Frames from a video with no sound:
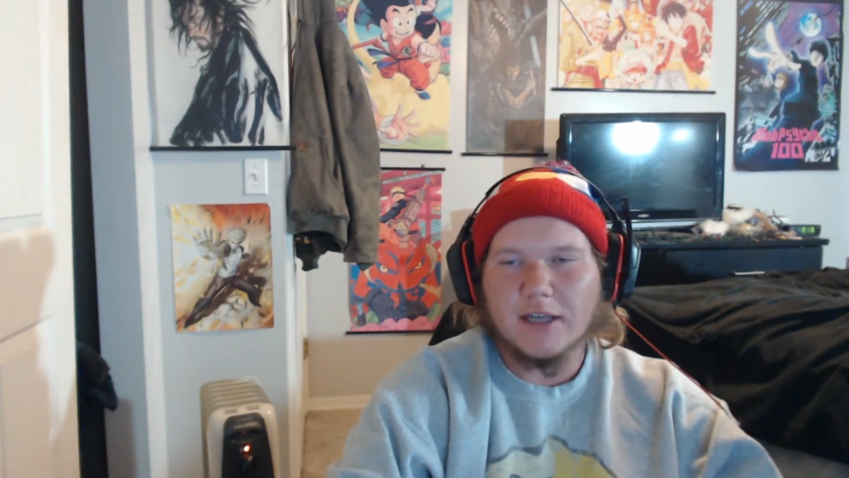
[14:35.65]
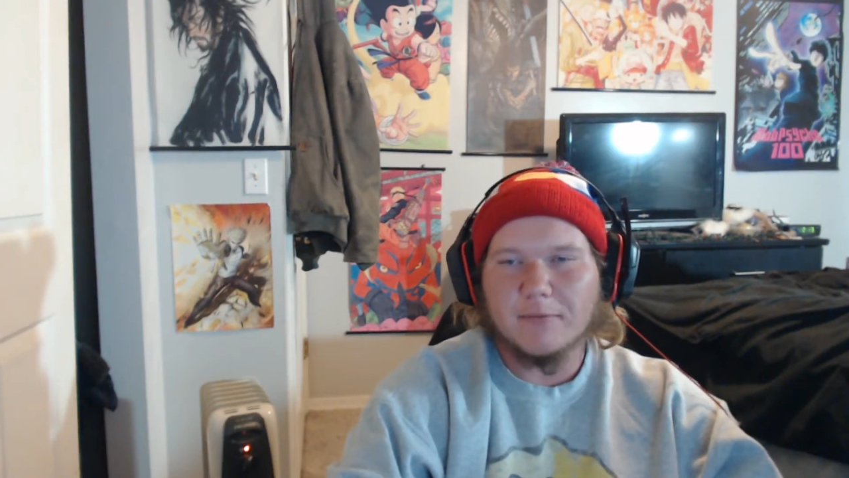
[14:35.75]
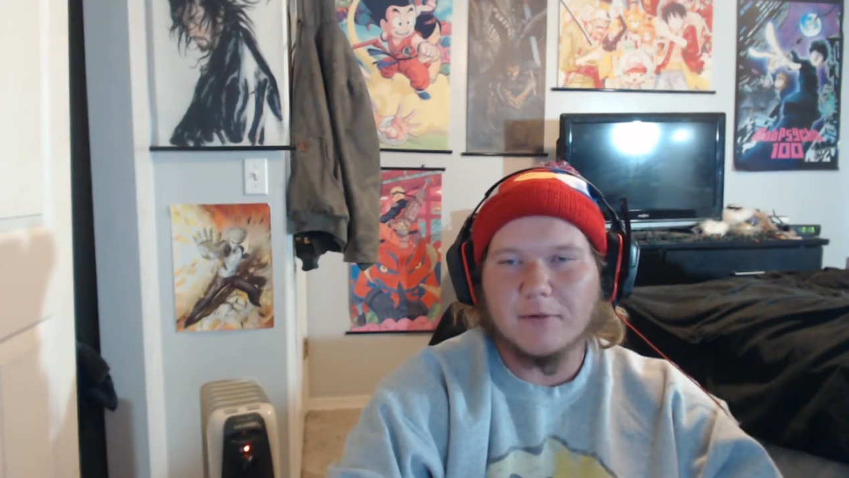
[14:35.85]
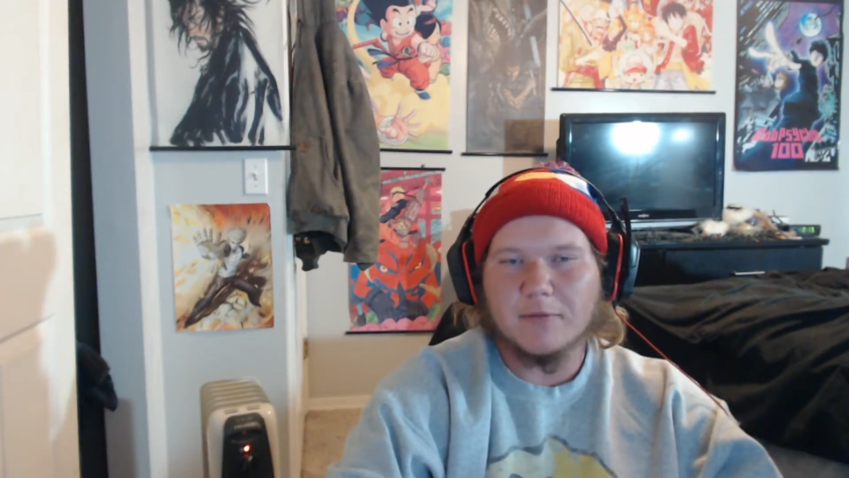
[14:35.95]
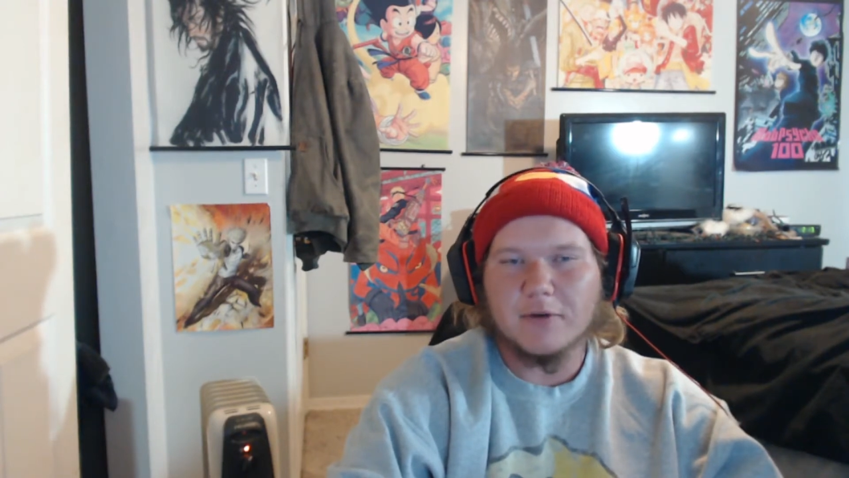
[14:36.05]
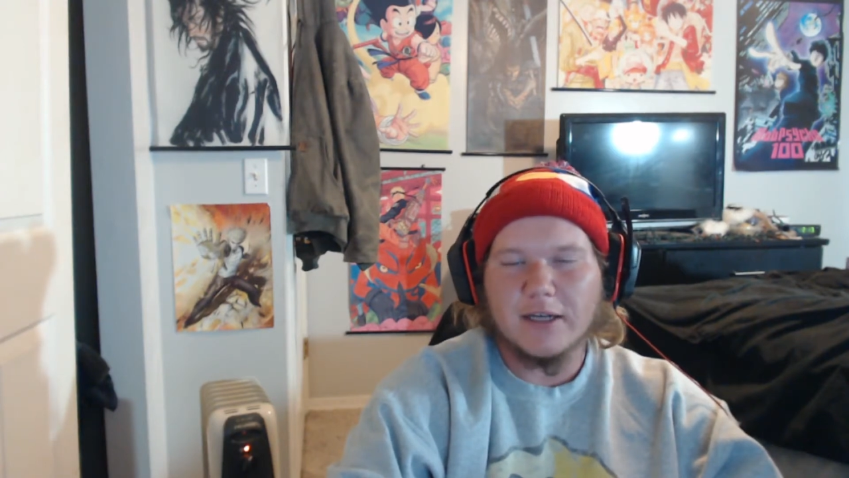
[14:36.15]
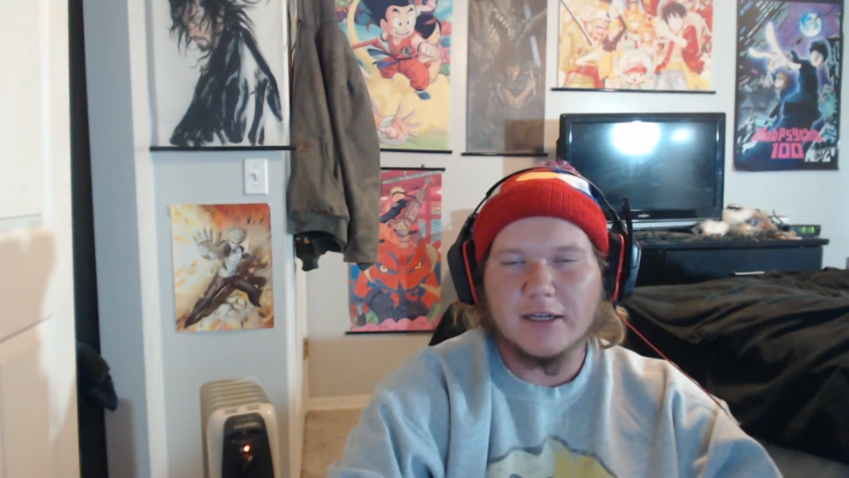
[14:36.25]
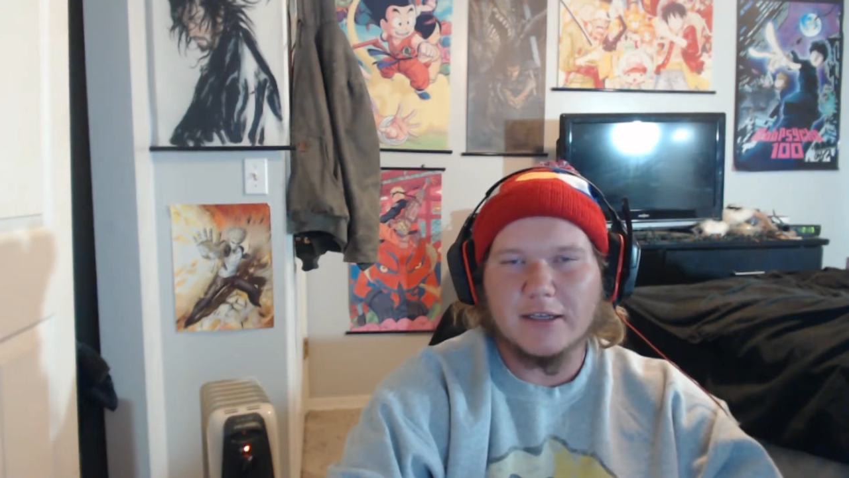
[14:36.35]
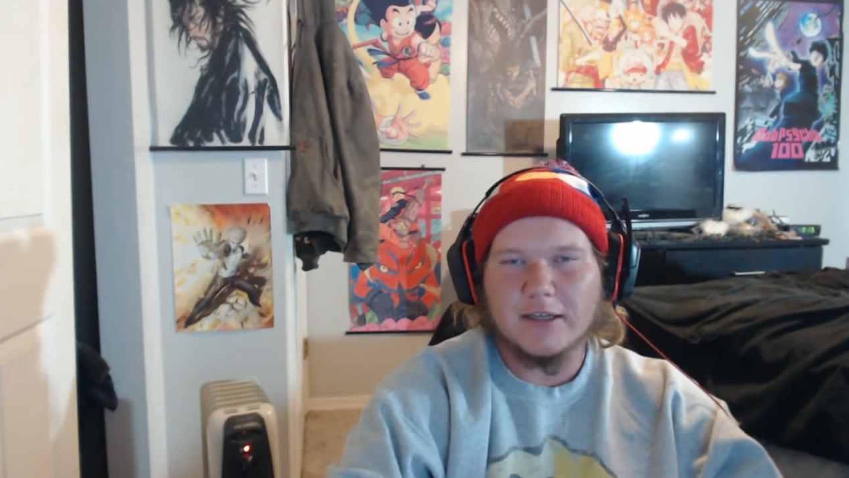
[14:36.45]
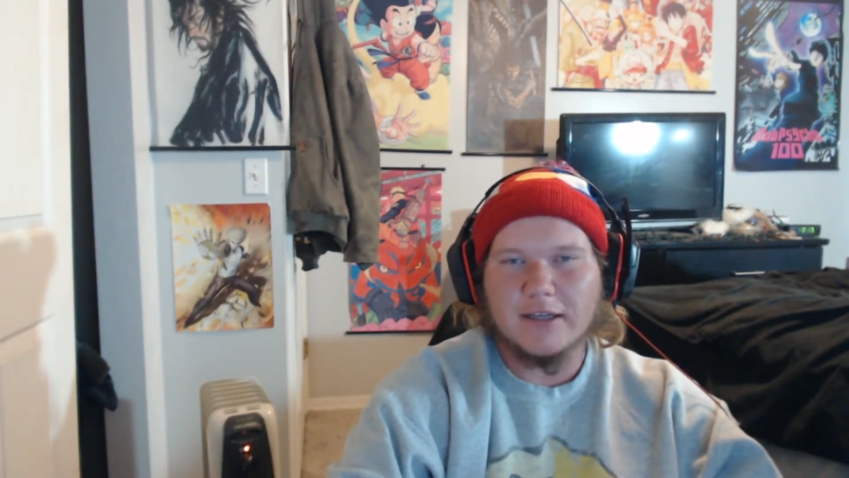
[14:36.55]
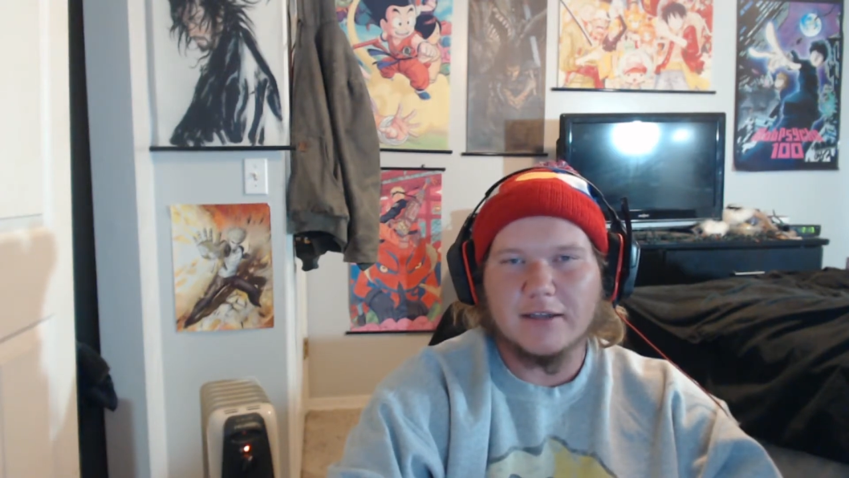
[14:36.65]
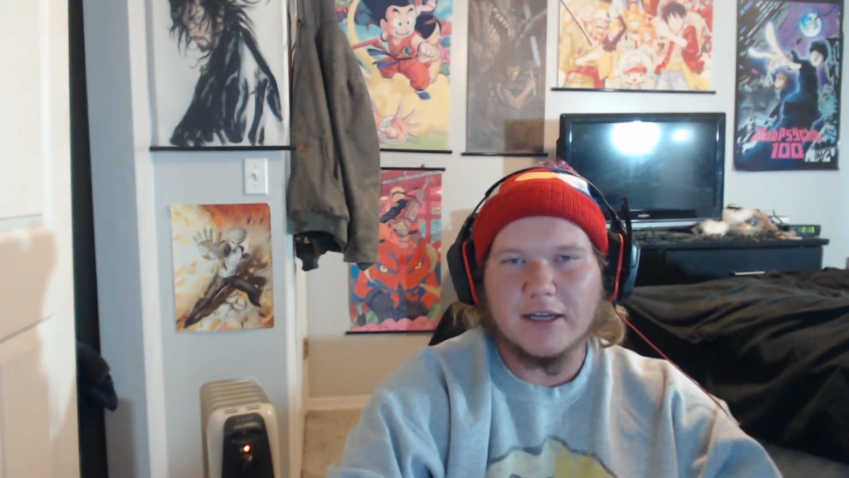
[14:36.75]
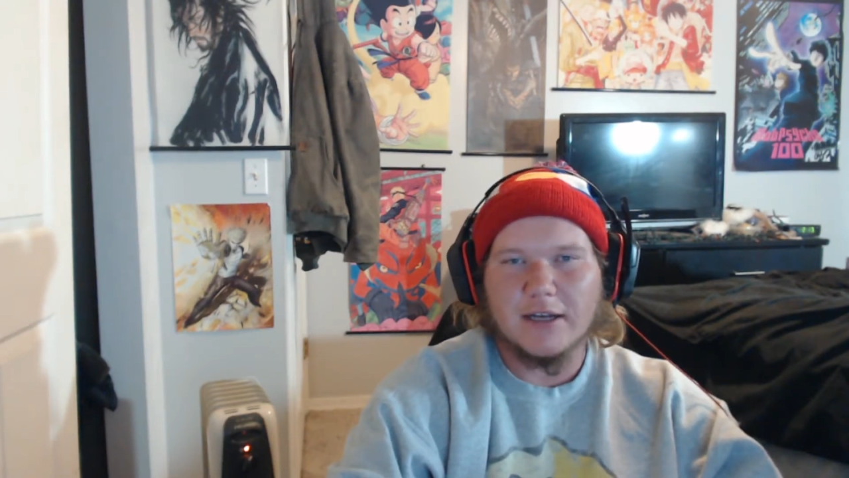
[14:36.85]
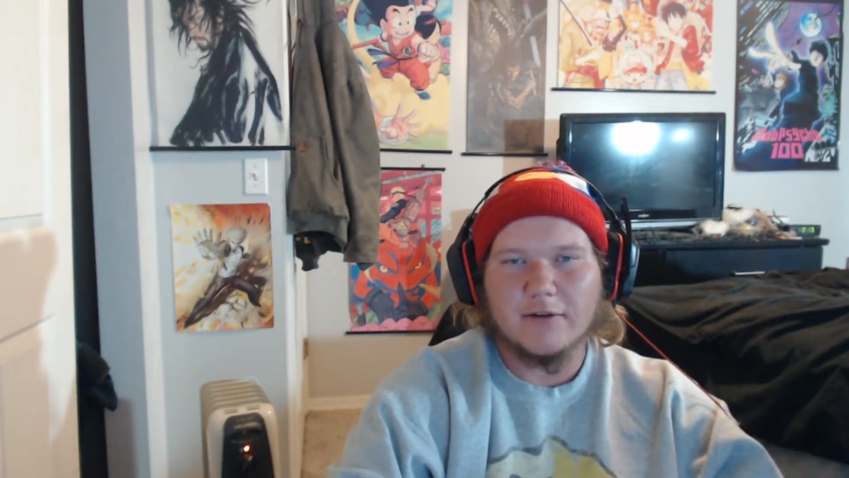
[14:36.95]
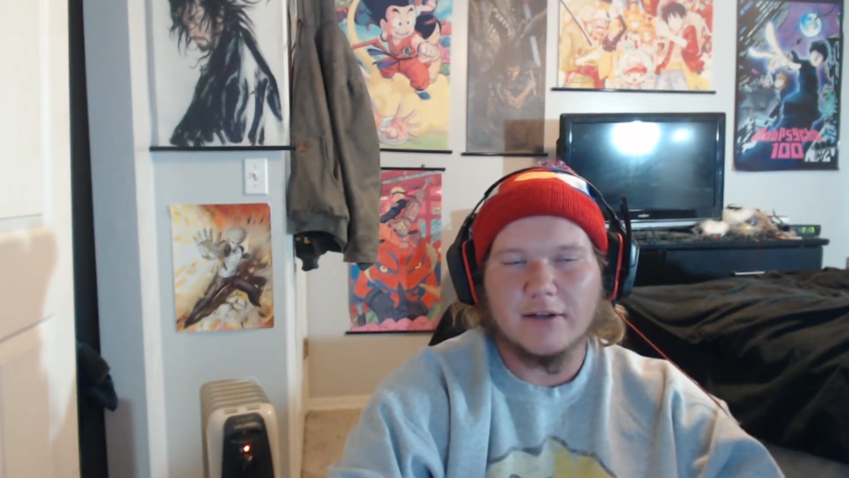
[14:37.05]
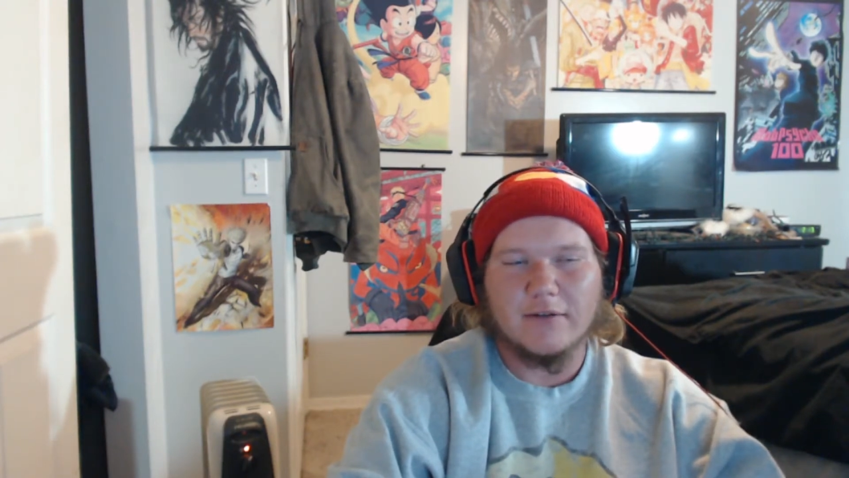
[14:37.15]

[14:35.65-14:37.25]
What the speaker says: but protecting the integrity